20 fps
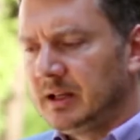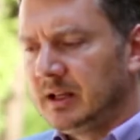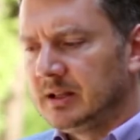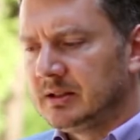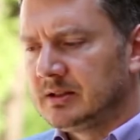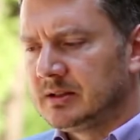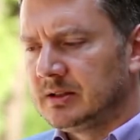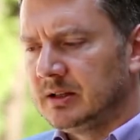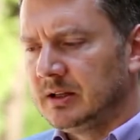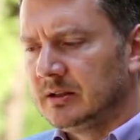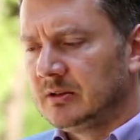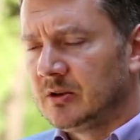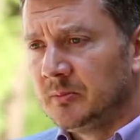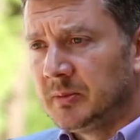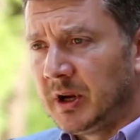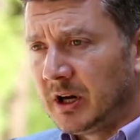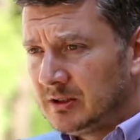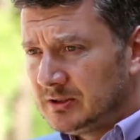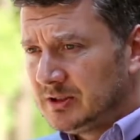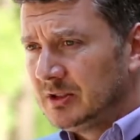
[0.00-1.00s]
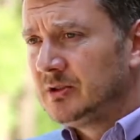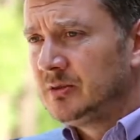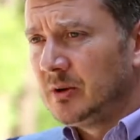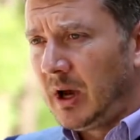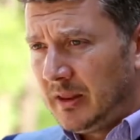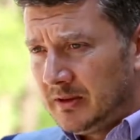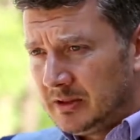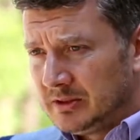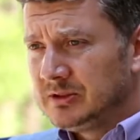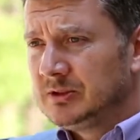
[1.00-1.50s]
that in comparison to
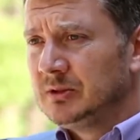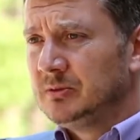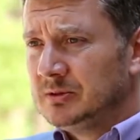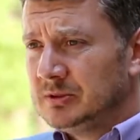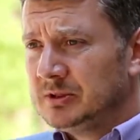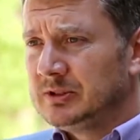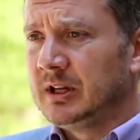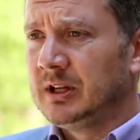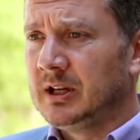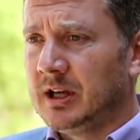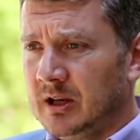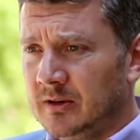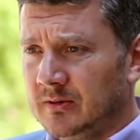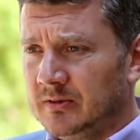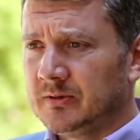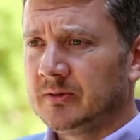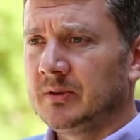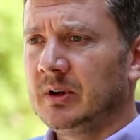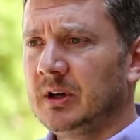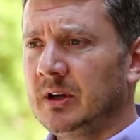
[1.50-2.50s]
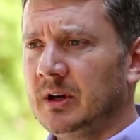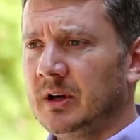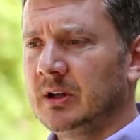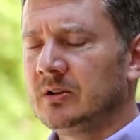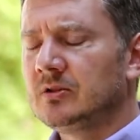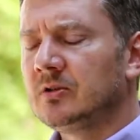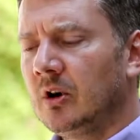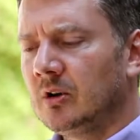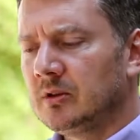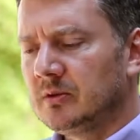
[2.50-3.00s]
other students that I've
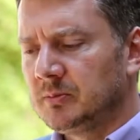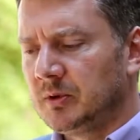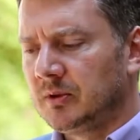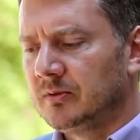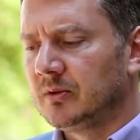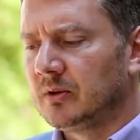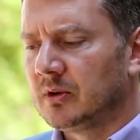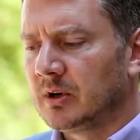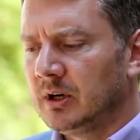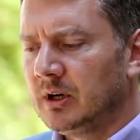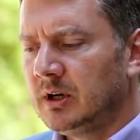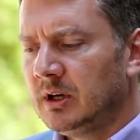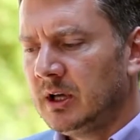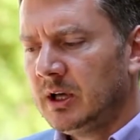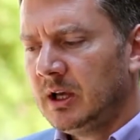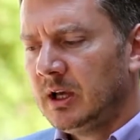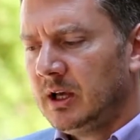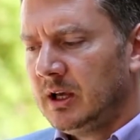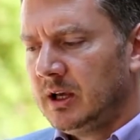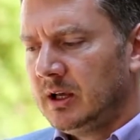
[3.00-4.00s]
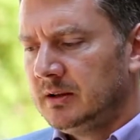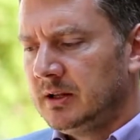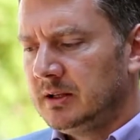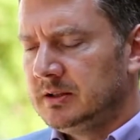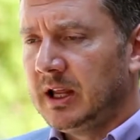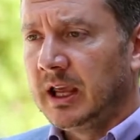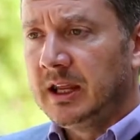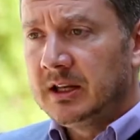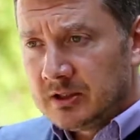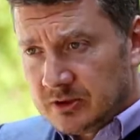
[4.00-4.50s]
taught before, the
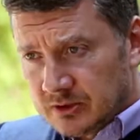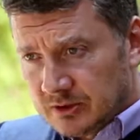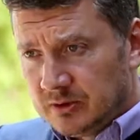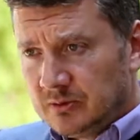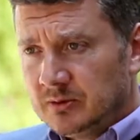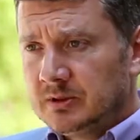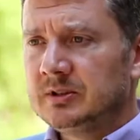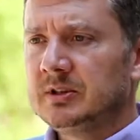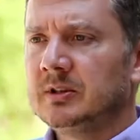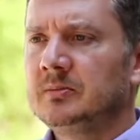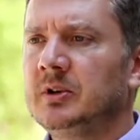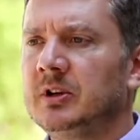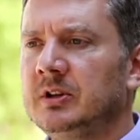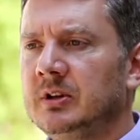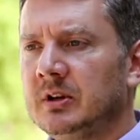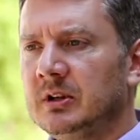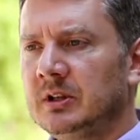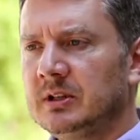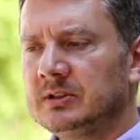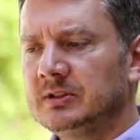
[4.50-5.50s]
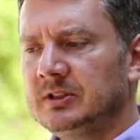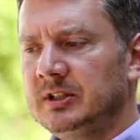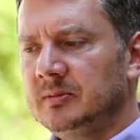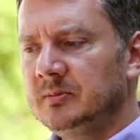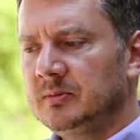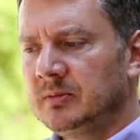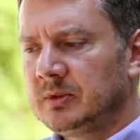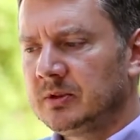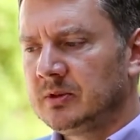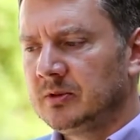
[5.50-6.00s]
Danish students in particular
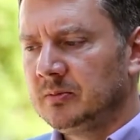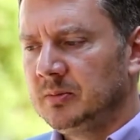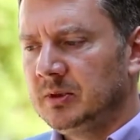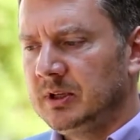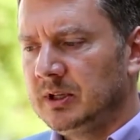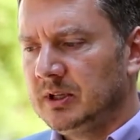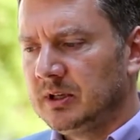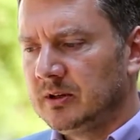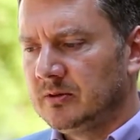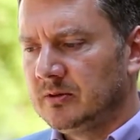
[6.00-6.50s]
seem to be